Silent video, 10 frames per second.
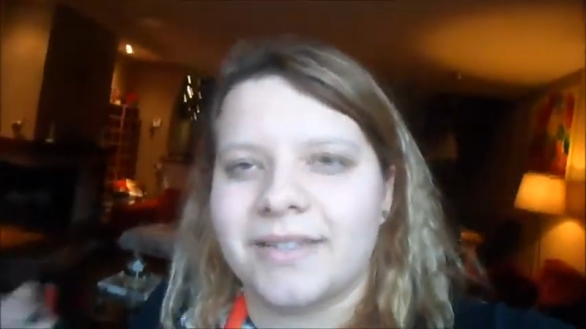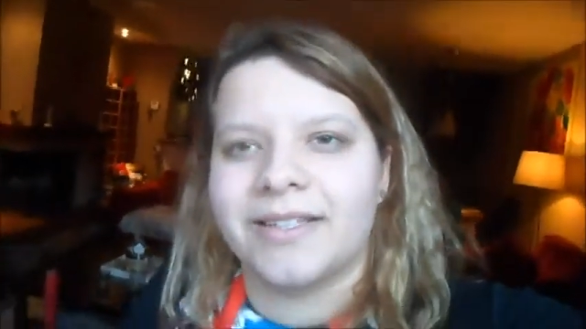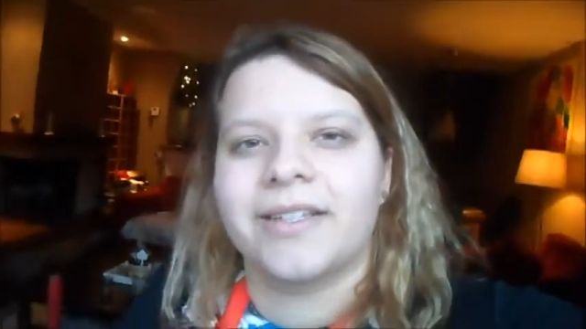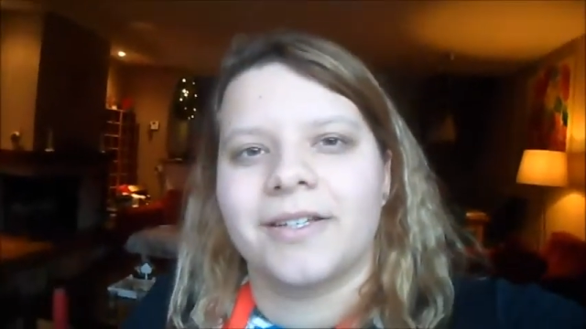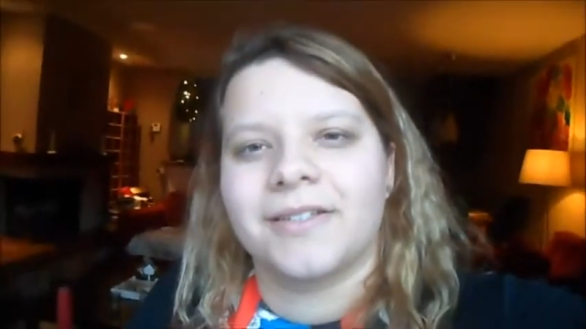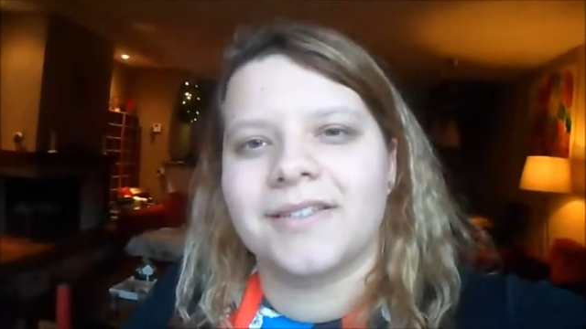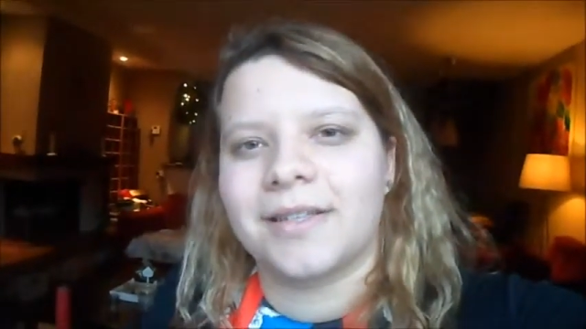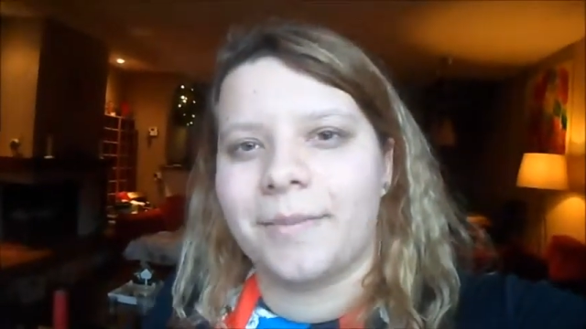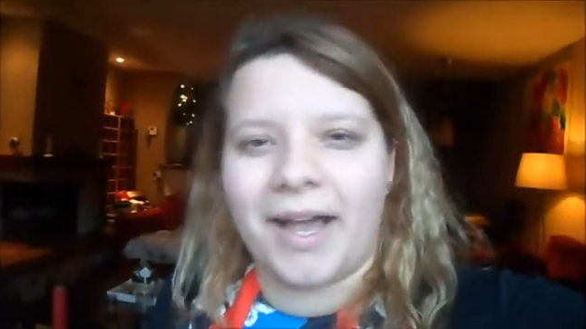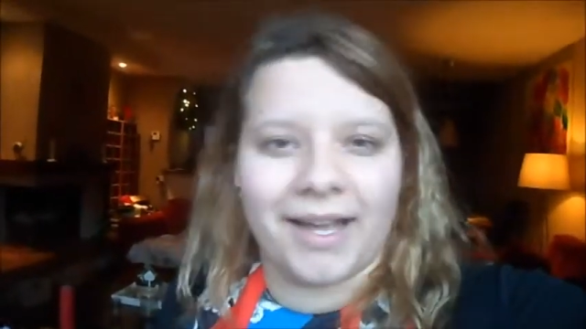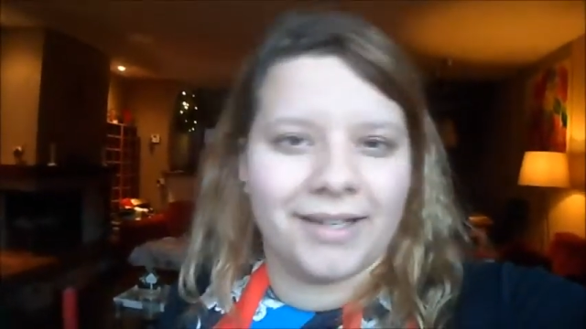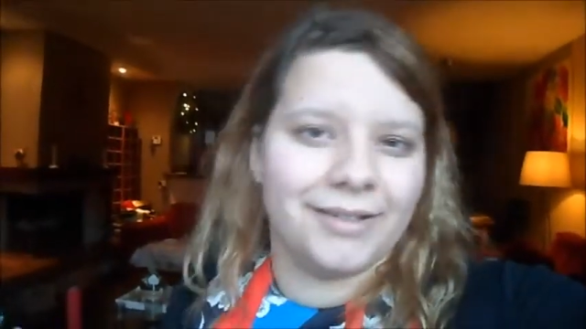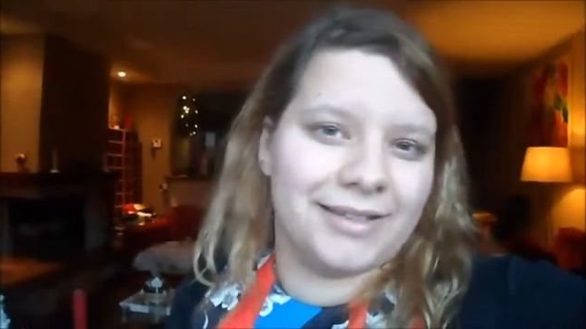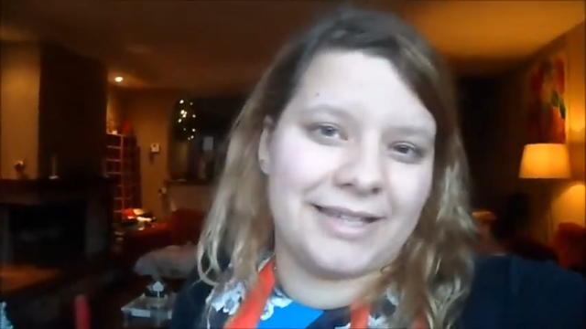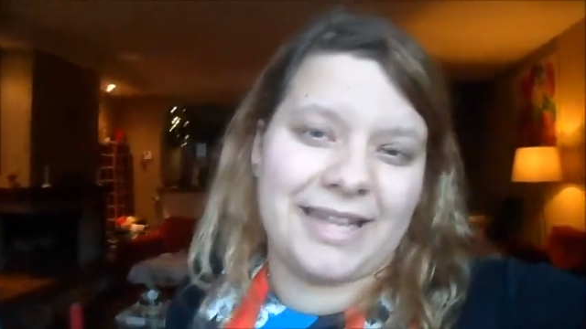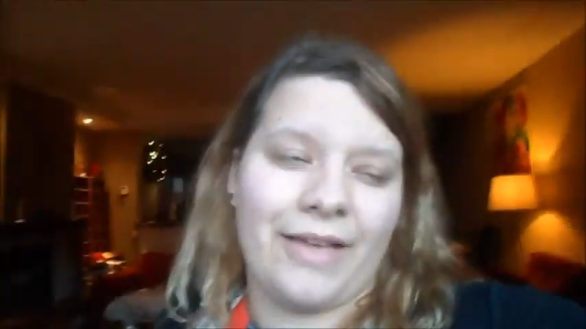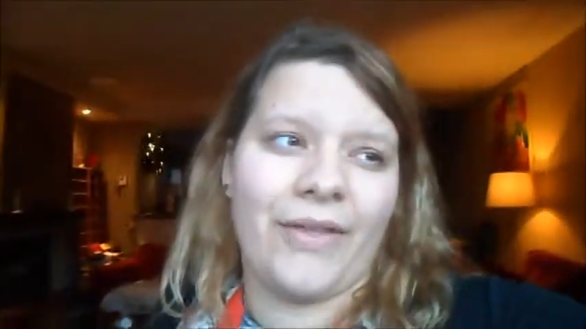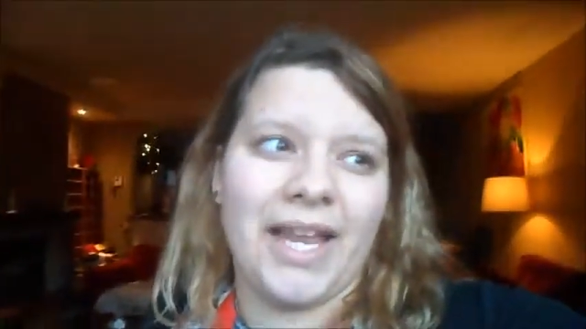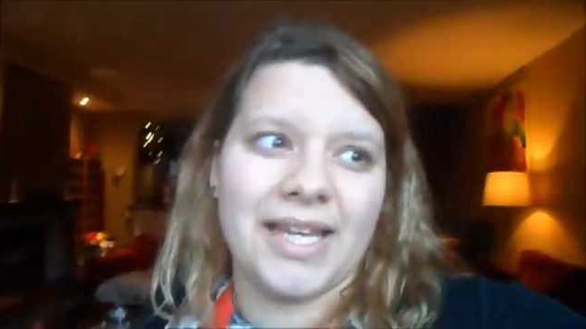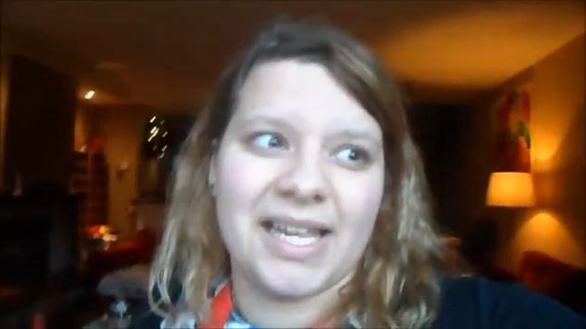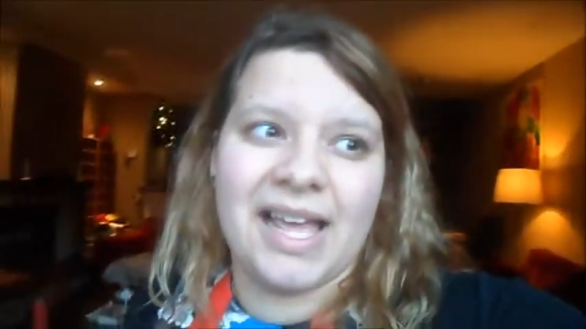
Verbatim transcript: to use a pan underneath it